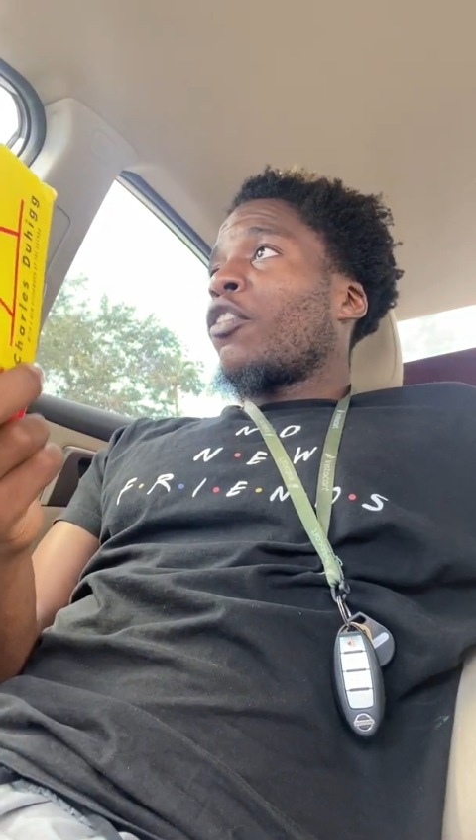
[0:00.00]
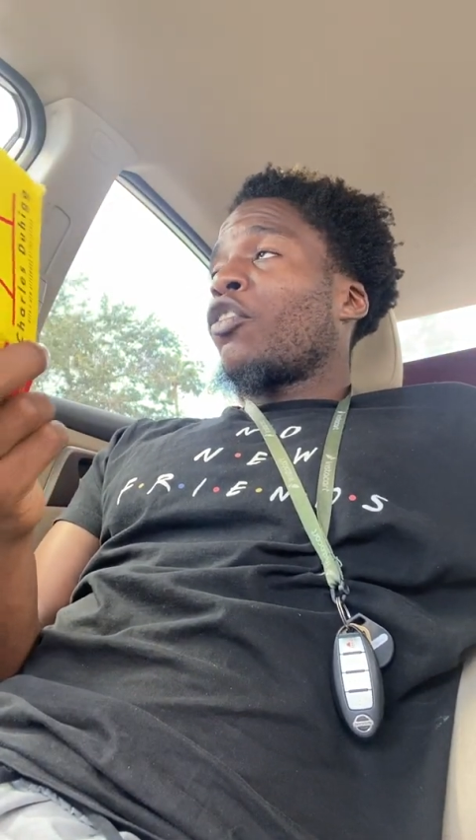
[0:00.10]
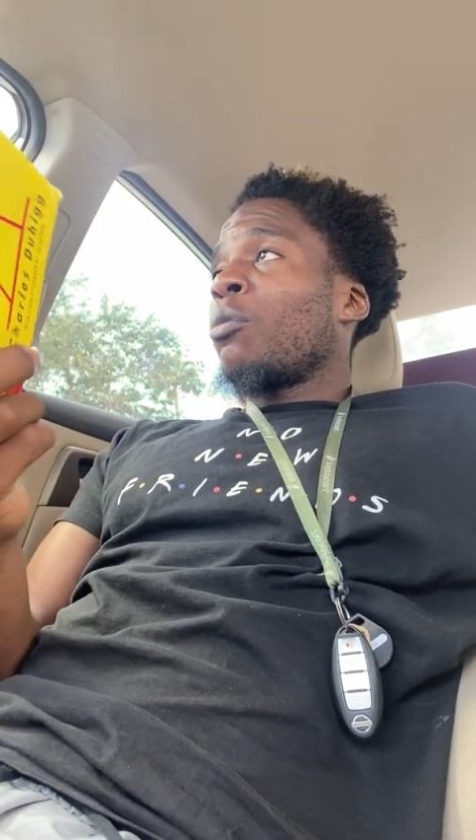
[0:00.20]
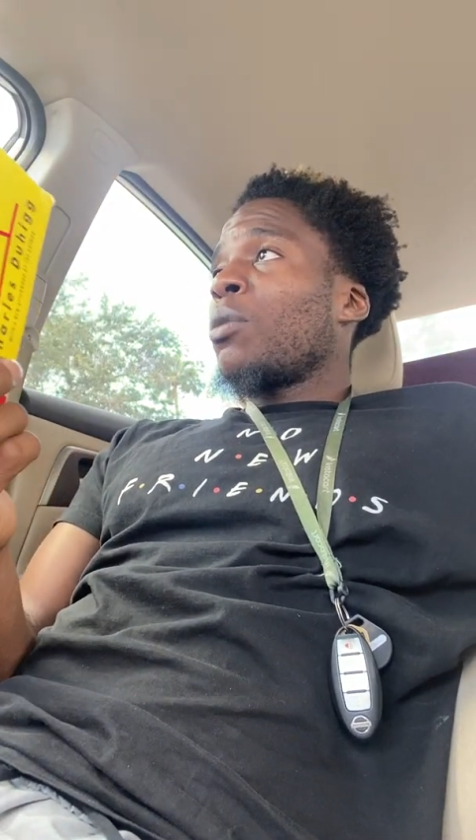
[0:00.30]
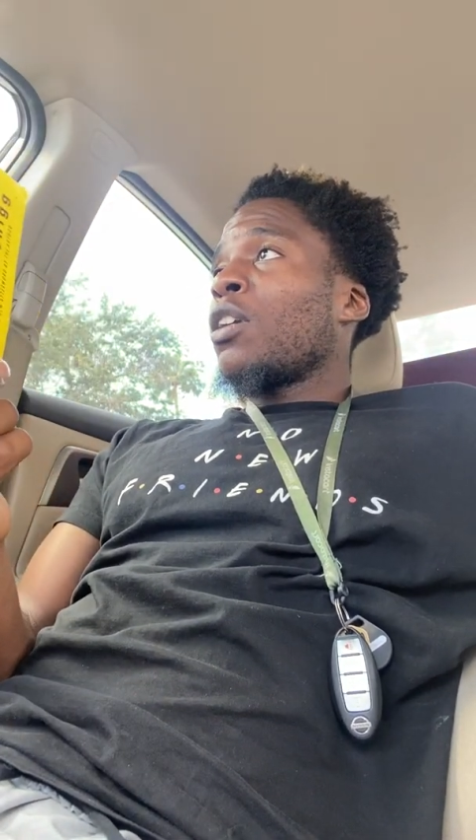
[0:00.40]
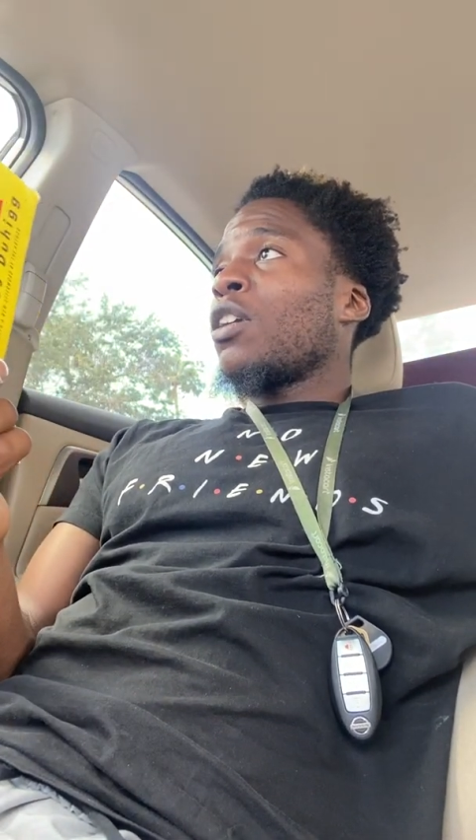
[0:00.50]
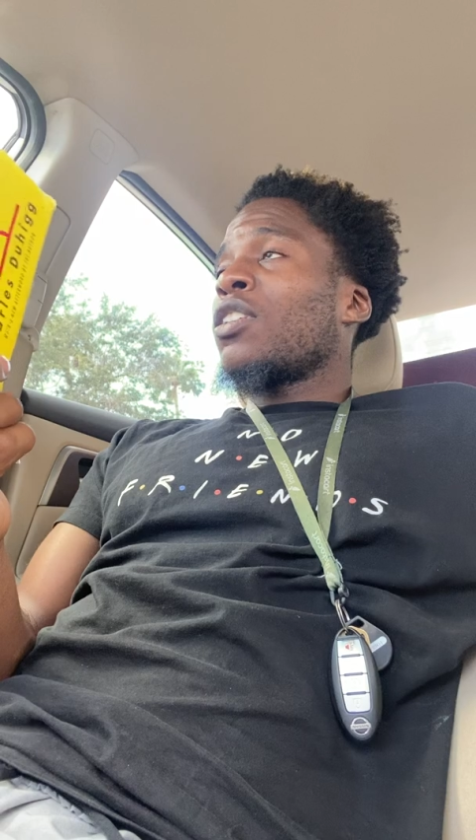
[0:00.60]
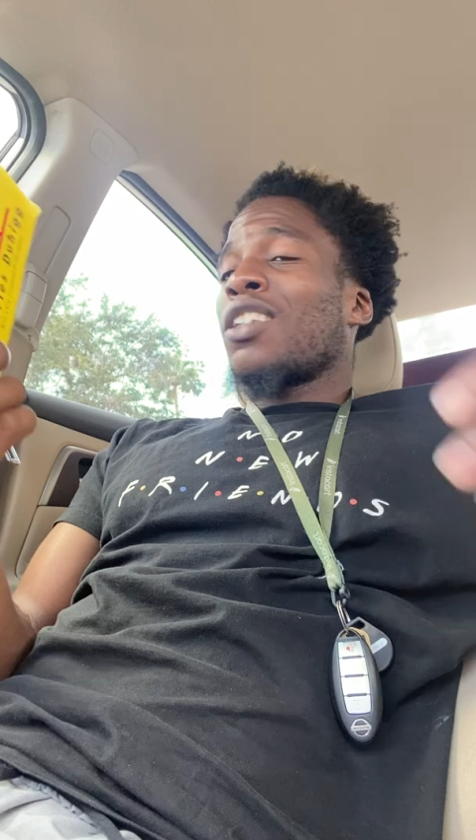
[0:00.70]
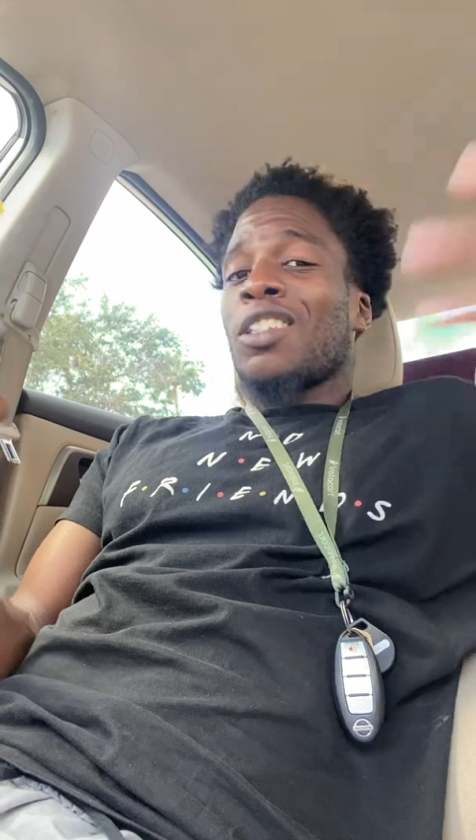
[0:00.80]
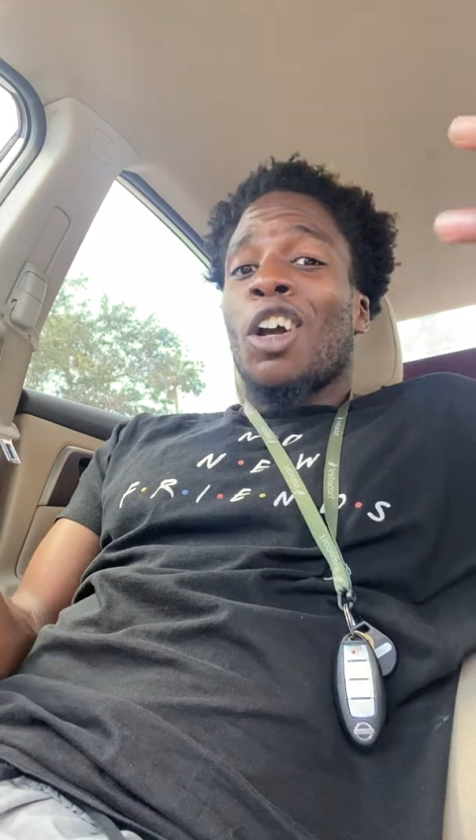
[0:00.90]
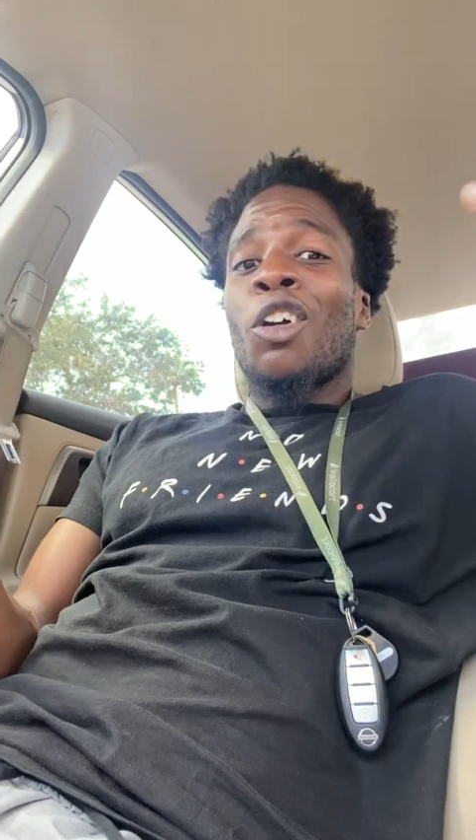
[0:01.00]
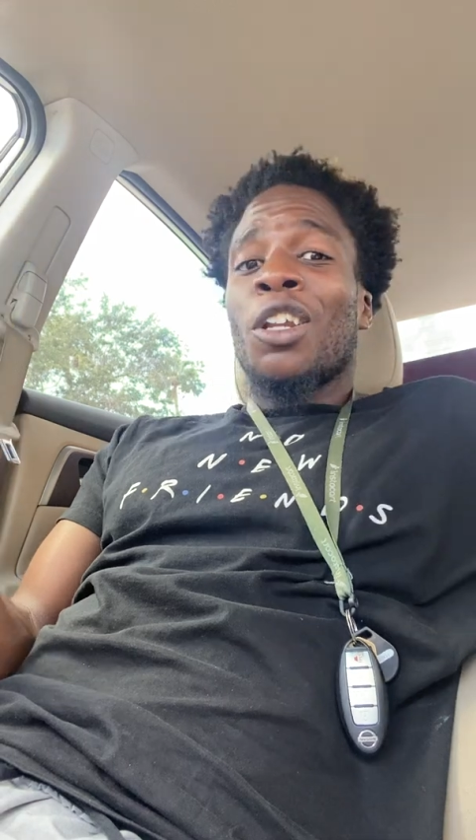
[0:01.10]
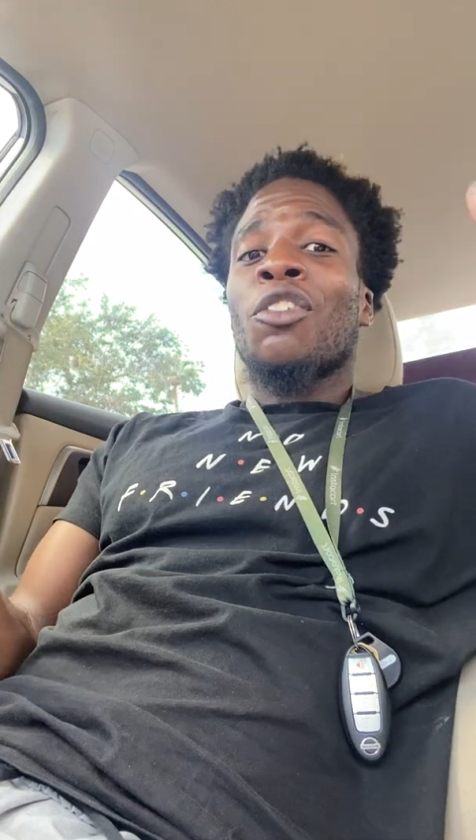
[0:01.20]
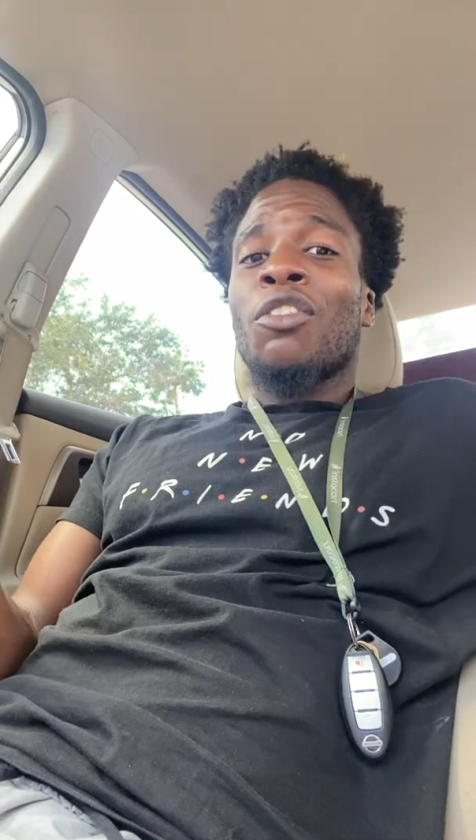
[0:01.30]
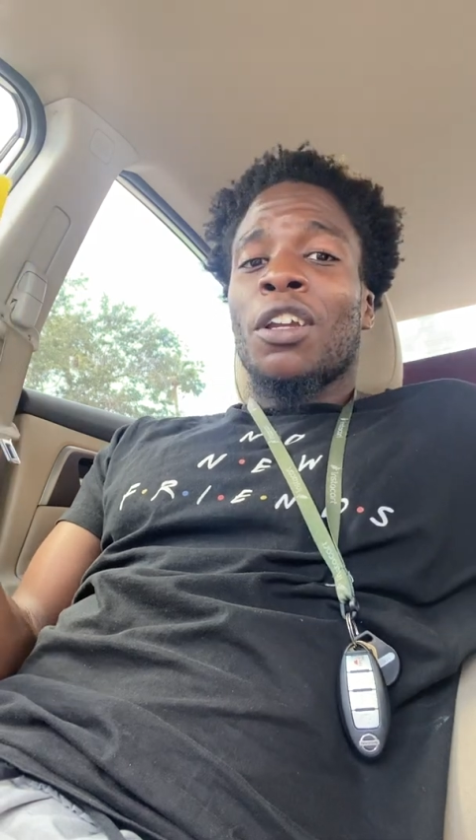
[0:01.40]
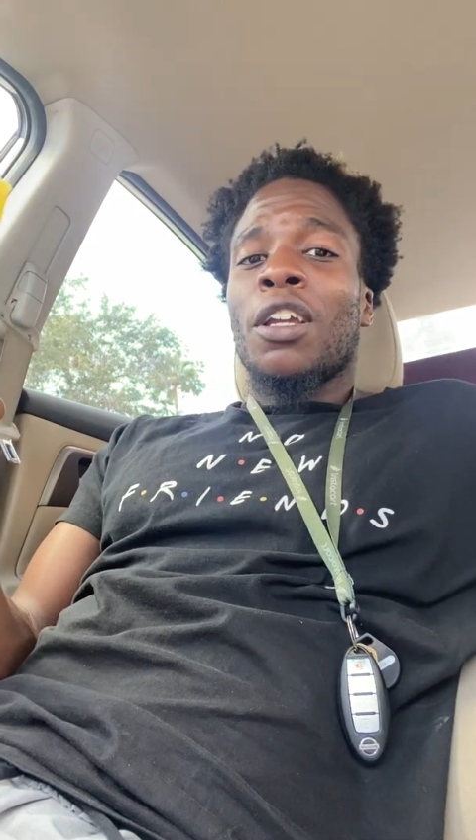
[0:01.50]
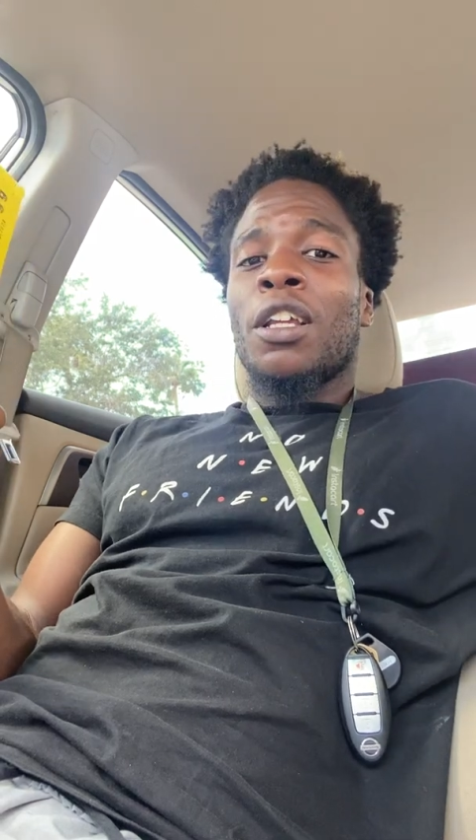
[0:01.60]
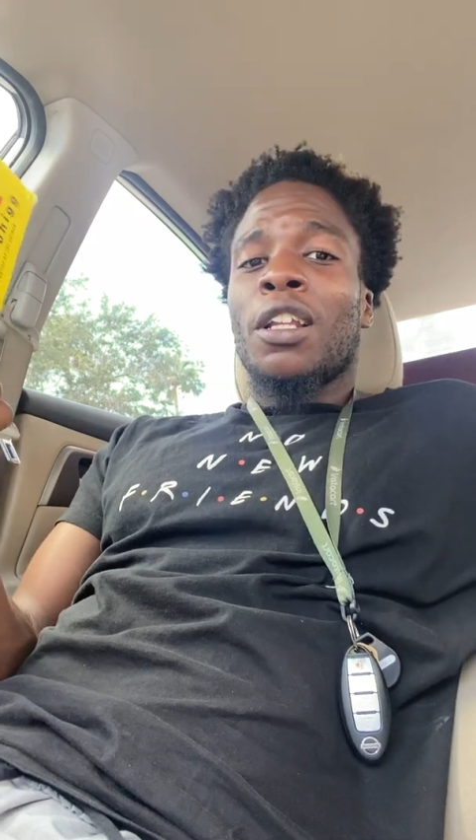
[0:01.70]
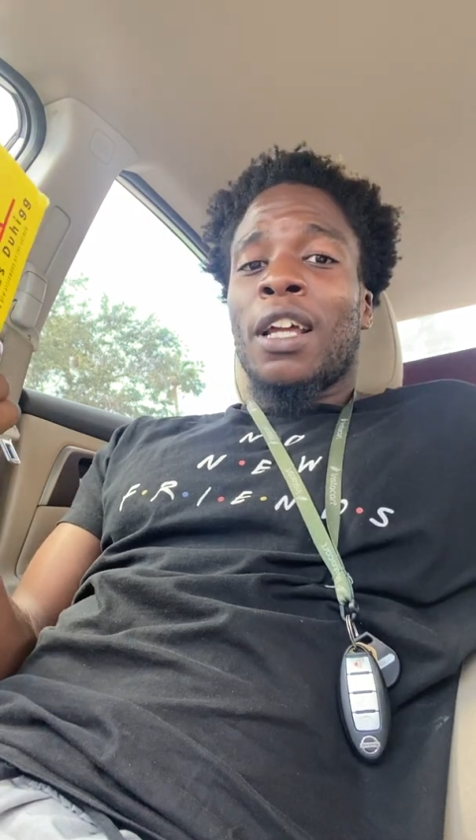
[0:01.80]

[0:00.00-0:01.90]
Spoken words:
for me, since I already read